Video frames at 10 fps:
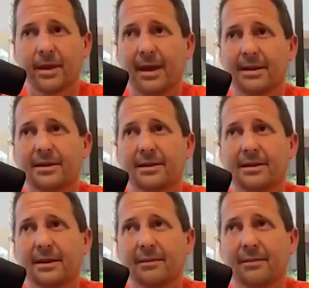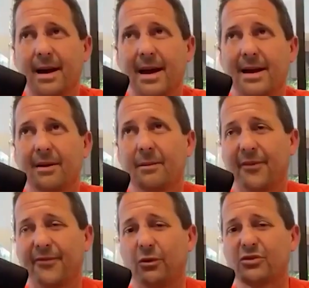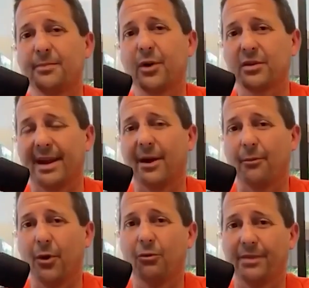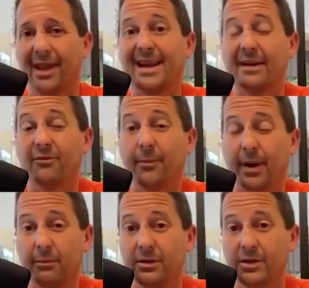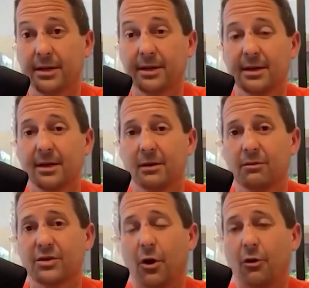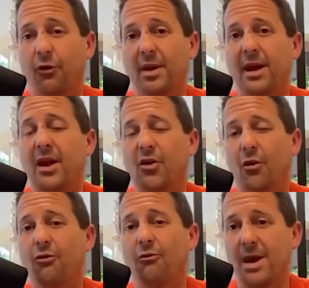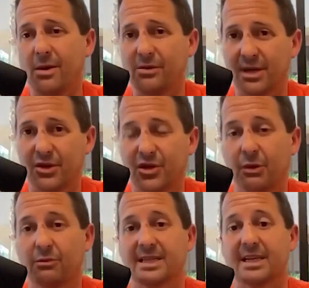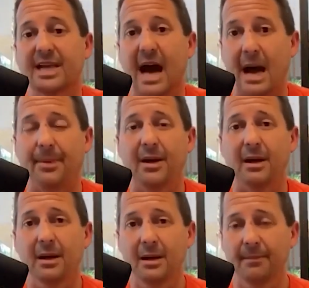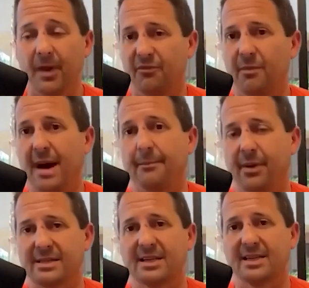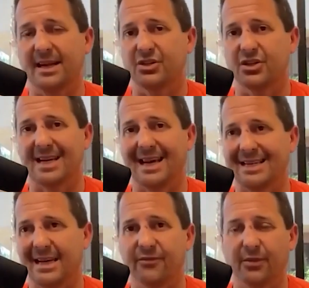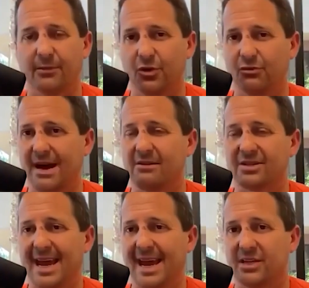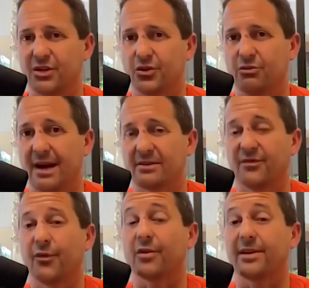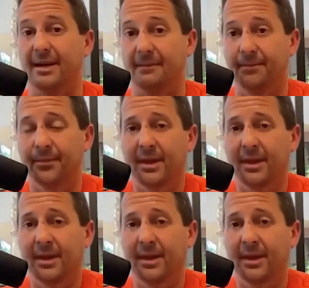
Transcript: It's my first book that I wrote that I never published was called Create Your Own Radio Station. It was the topic of my presentations I did from 2008 to 2014.